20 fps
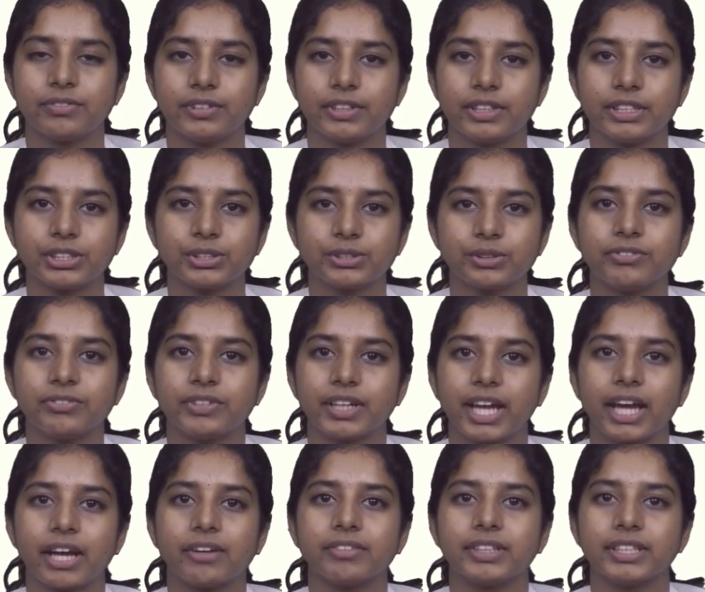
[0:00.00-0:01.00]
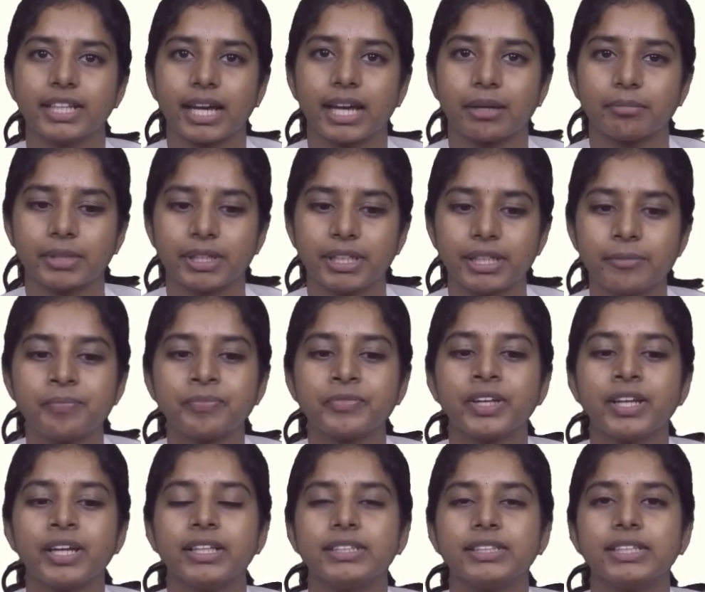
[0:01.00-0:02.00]
First one, we have enamel,
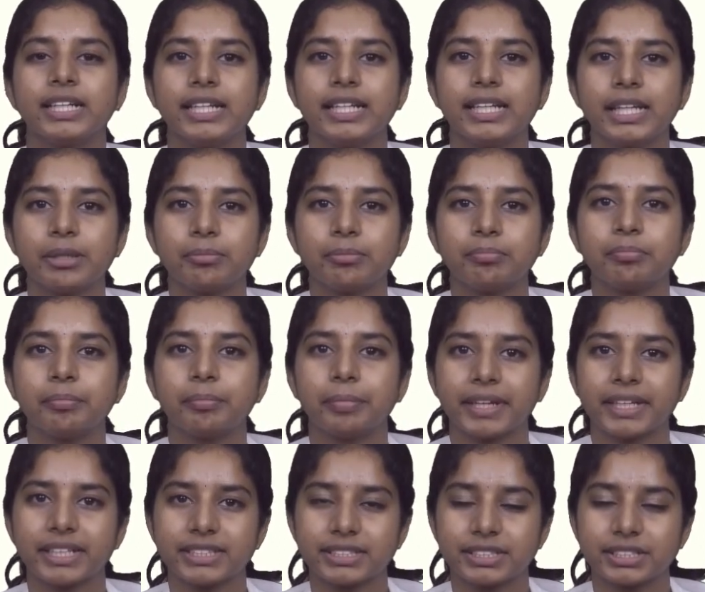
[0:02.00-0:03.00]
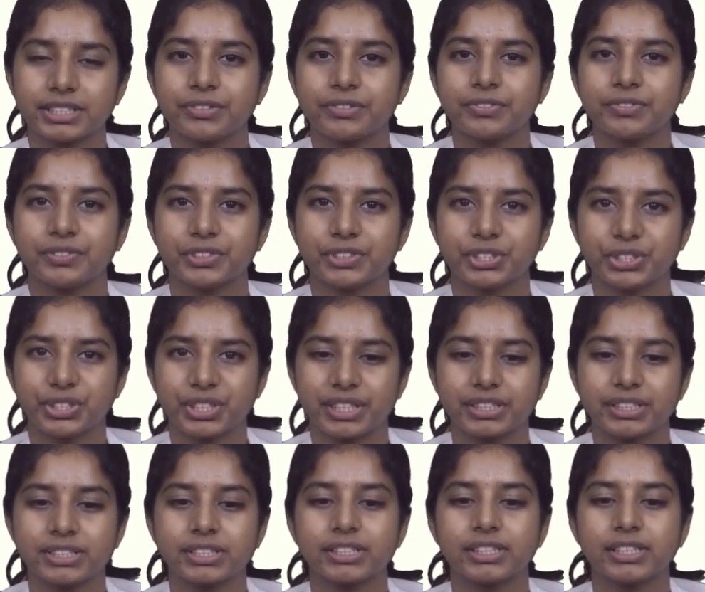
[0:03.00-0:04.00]
the deep pits,
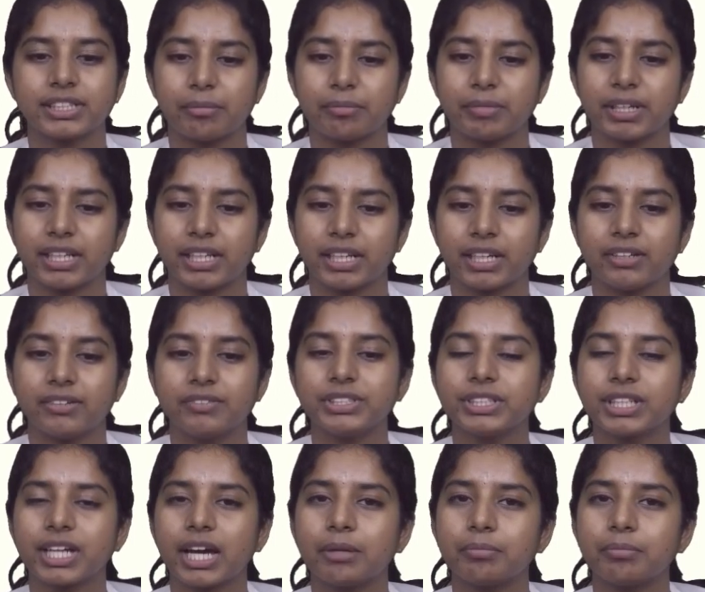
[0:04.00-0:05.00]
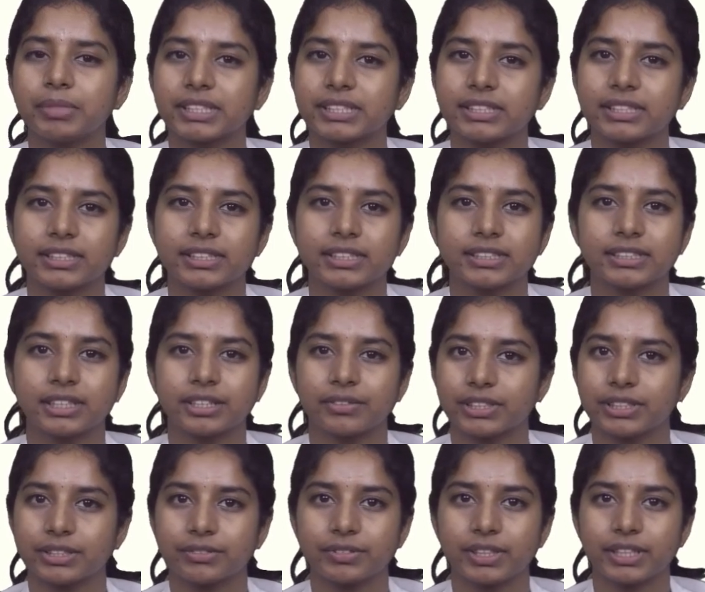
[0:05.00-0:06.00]
fissures, lamella, which are present in the
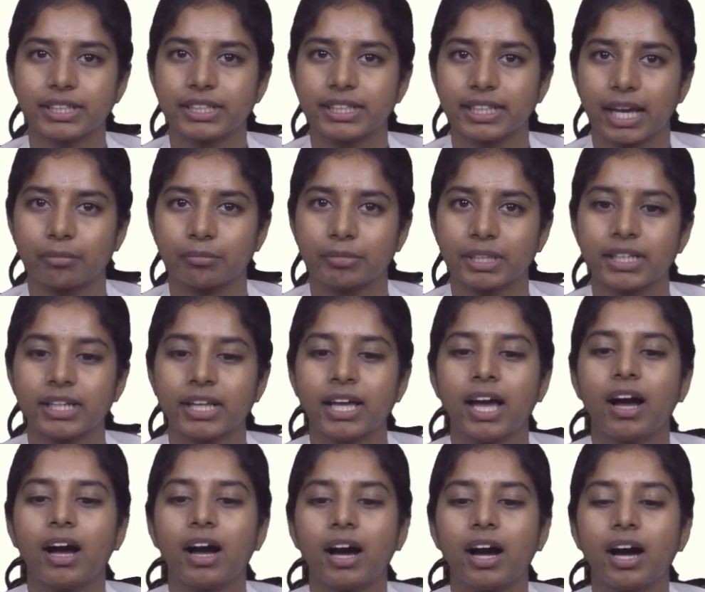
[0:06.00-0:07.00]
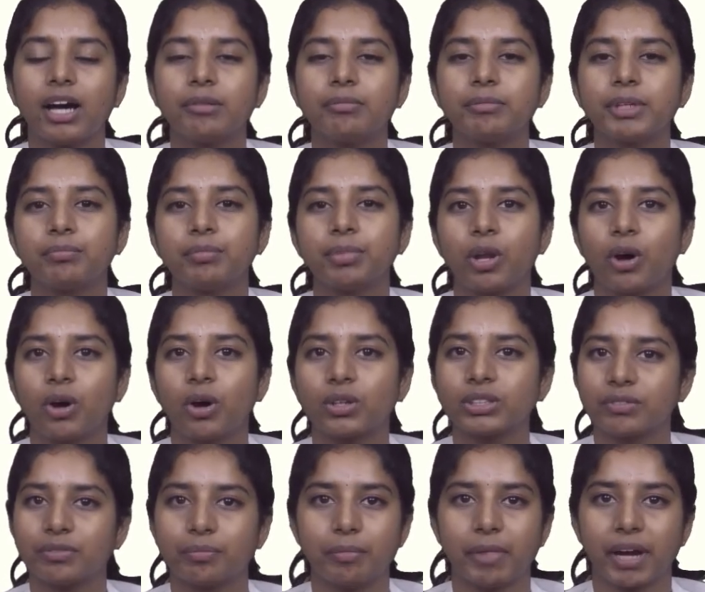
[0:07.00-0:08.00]
surface of the enamel, harbor
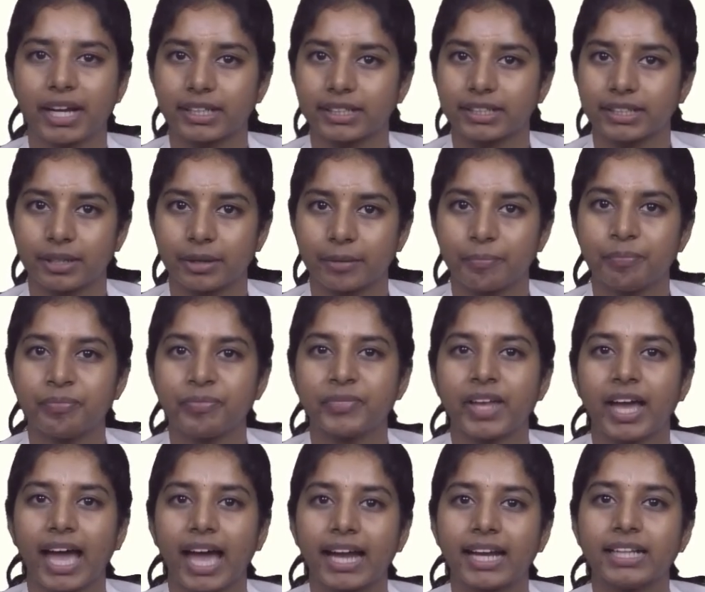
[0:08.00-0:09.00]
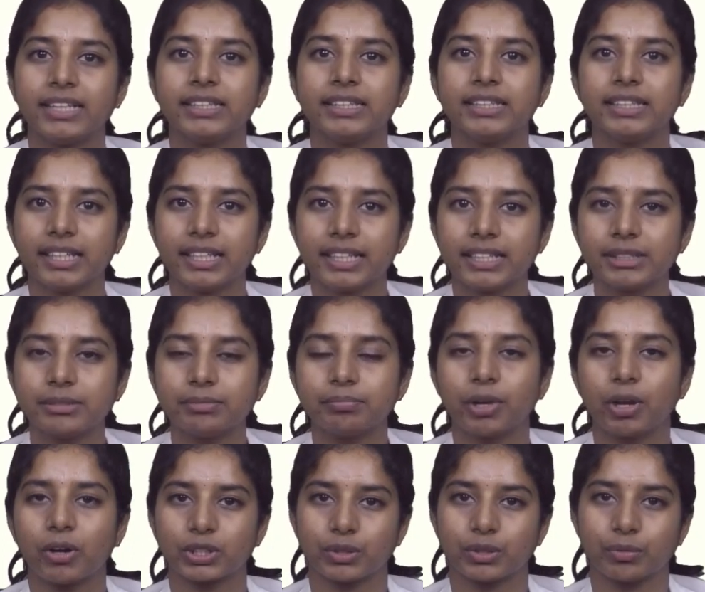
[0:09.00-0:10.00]
plaques of bacteria, and these
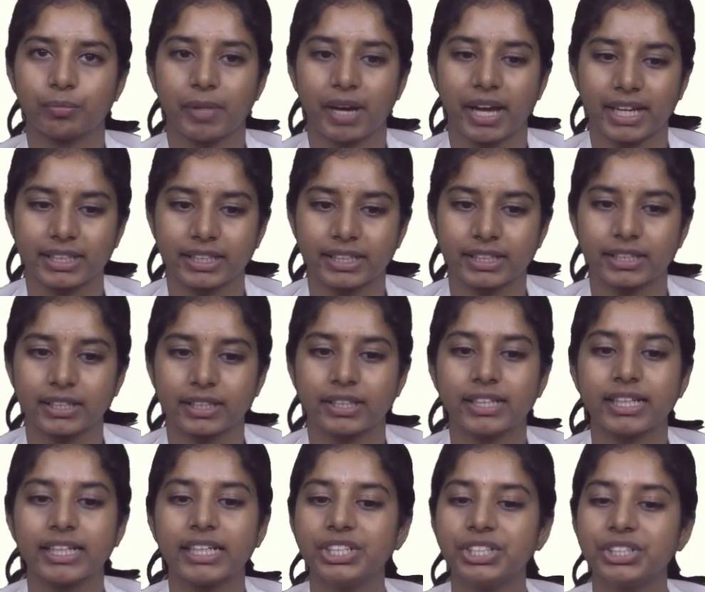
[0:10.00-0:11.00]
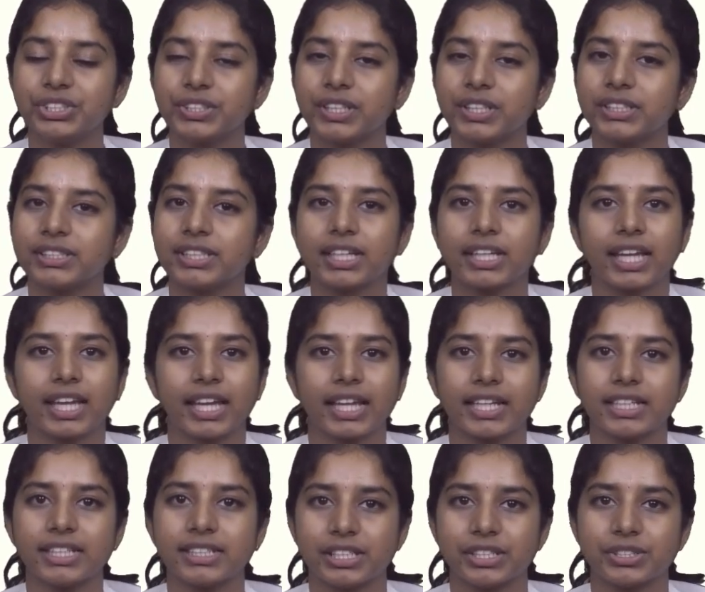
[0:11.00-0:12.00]
plaques of bacteria initiates the
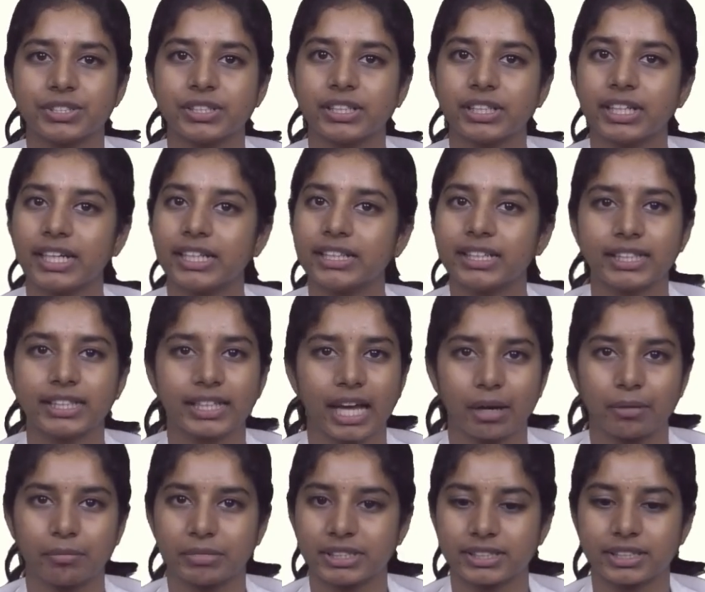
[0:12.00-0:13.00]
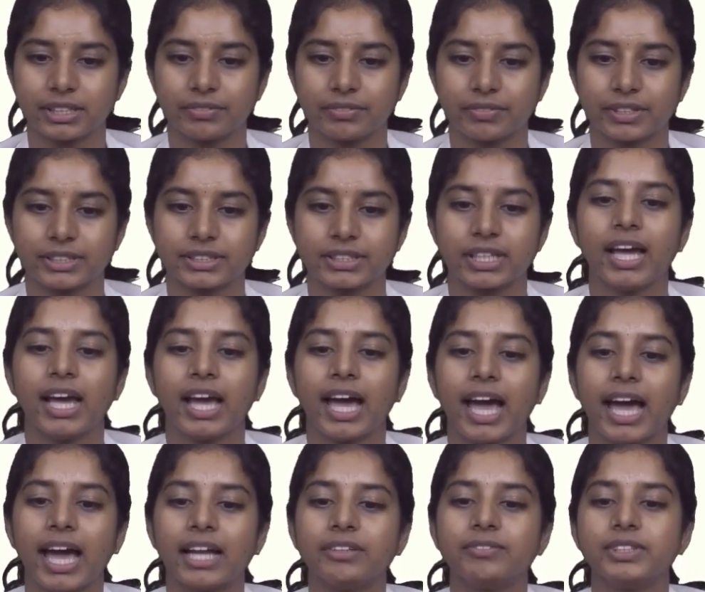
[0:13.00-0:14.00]
caries lesion in the enamel surface,
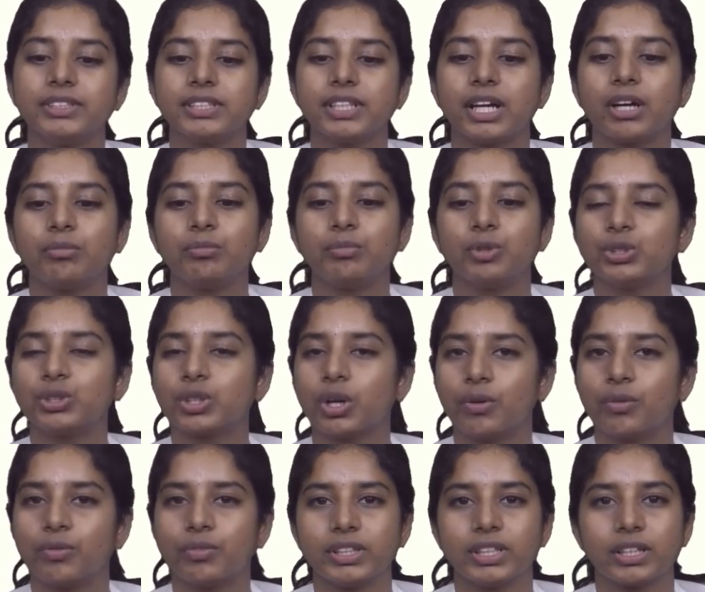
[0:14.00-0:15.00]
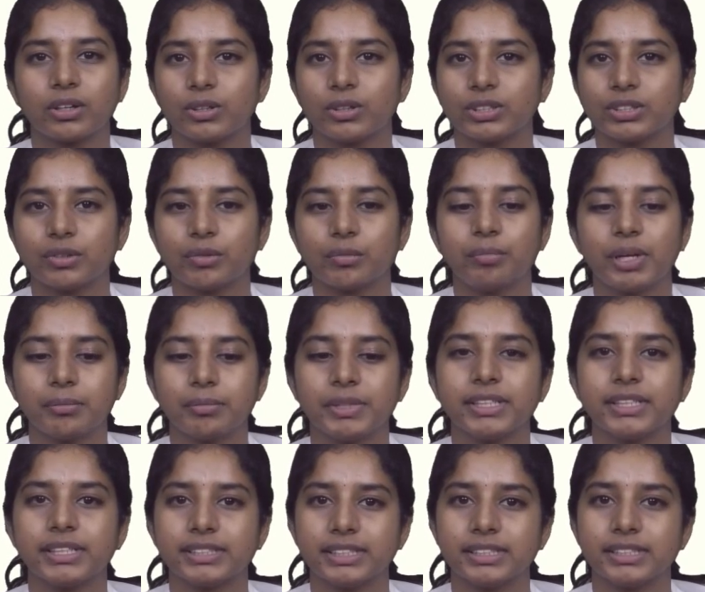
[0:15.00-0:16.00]
and which are most often the cause of
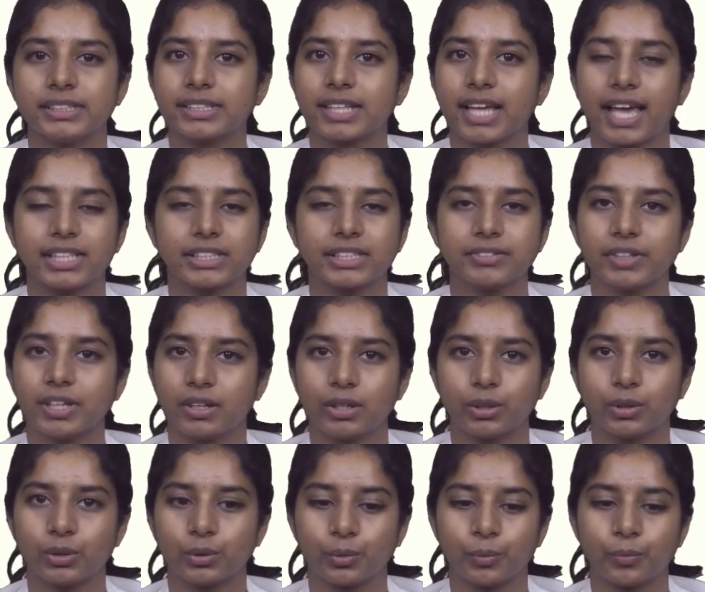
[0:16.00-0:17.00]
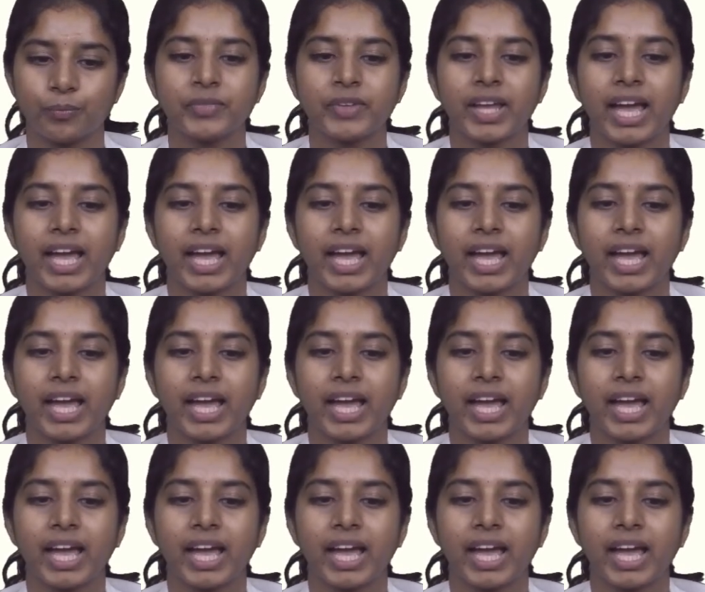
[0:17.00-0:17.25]
pulpal diseases, as we all know.